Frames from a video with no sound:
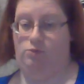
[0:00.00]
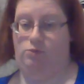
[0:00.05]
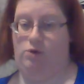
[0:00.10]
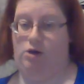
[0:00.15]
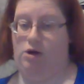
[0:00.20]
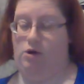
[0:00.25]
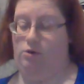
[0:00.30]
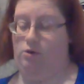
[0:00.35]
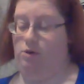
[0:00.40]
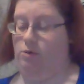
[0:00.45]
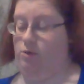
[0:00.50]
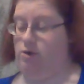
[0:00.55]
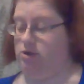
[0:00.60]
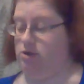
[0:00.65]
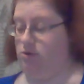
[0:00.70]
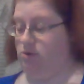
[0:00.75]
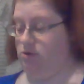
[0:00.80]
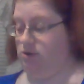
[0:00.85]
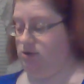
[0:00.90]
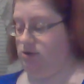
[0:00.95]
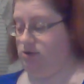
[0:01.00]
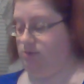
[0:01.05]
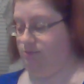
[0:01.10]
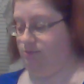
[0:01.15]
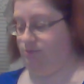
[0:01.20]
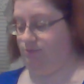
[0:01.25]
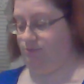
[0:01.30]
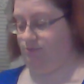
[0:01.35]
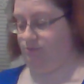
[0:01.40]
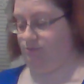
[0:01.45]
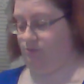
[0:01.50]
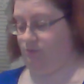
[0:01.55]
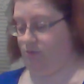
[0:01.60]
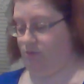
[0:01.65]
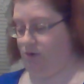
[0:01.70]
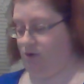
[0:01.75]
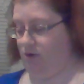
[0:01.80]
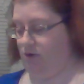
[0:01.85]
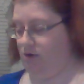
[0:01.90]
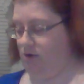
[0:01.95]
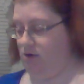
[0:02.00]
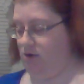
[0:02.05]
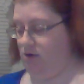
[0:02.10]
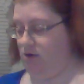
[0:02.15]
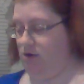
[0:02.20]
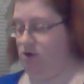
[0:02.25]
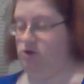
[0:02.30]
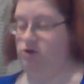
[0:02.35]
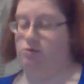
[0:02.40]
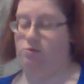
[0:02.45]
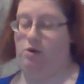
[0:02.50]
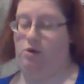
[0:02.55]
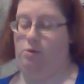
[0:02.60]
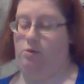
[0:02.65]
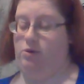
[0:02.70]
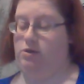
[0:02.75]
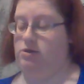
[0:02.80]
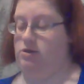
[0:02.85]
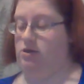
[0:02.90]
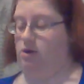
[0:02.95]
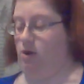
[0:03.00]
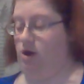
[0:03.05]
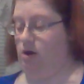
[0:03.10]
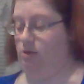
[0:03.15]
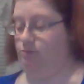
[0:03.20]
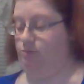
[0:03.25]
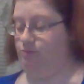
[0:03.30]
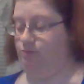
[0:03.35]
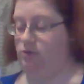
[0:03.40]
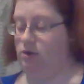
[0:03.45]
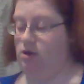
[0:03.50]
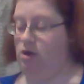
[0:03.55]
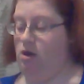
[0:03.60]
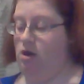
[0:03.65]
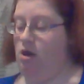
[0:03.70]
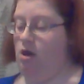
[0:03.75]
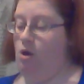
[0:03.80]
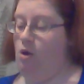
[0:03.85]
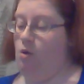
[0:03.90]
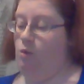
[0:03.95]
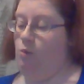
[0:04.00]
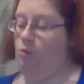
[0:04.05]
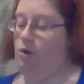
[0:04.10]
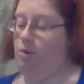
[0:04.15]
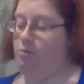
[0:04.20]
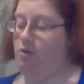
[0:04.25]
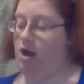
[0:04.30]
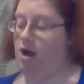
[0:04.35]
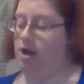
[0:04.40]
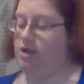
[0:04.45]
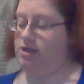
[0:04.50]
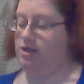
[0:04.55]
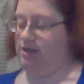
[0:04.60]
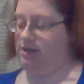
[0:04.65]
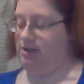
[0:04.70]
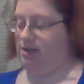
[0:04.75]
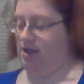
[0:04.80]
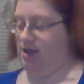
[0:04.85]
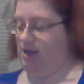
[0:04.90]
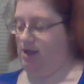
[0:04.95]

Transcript: we don't know what she wants. She probably wants to go. What project